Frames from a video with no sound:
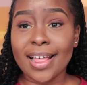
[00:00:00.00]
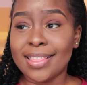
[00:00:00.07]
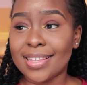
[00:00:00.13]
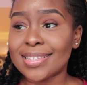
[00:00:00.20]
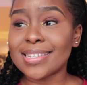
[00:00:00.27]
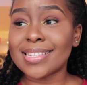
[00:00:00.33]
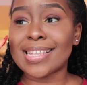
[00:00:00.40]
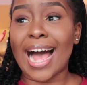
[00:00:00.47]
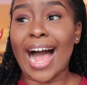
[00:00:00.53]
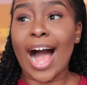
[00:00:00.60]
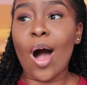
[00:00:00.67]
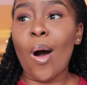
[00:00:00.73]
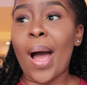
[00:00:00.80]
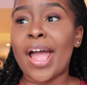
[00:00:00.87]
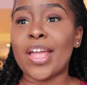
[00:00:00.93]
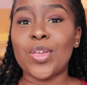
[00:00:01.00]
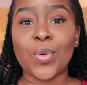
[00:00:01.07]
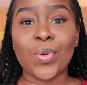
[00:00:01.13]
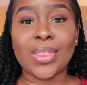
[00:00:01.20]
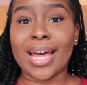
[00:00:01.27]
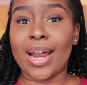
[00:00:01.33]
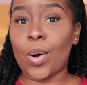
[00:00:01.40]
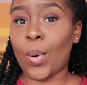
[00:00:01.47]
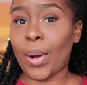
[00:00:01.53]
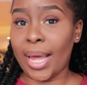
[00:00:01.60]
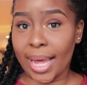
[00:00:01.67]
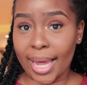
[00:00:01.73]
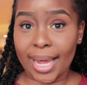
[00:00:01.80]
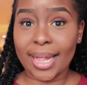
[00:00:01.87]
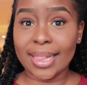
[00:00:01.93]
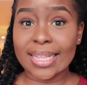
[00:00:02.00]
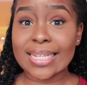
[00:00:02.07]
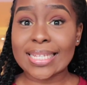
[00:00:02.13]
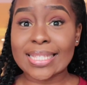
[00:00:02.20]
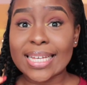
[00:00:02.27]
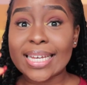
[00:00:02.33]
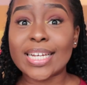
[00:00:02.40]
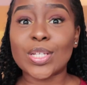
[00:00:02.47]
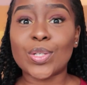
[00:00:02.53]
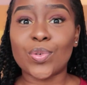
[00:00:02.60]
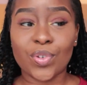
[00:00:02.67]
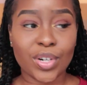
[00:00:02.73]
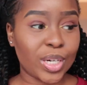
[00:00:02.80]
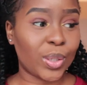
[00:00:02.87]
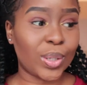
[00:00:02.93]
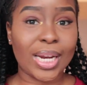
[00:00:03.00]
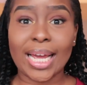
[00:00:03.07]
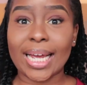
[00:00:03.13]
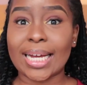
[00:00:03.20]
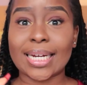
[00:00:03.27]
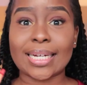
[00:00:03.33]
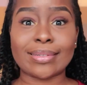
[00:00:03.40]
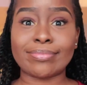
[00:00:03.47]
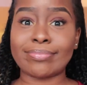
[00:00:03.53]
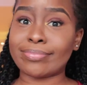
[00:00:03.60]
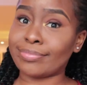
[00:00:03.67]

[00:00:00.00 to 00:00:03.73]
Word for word: This is how I knew that, okay, this thing is real. Like,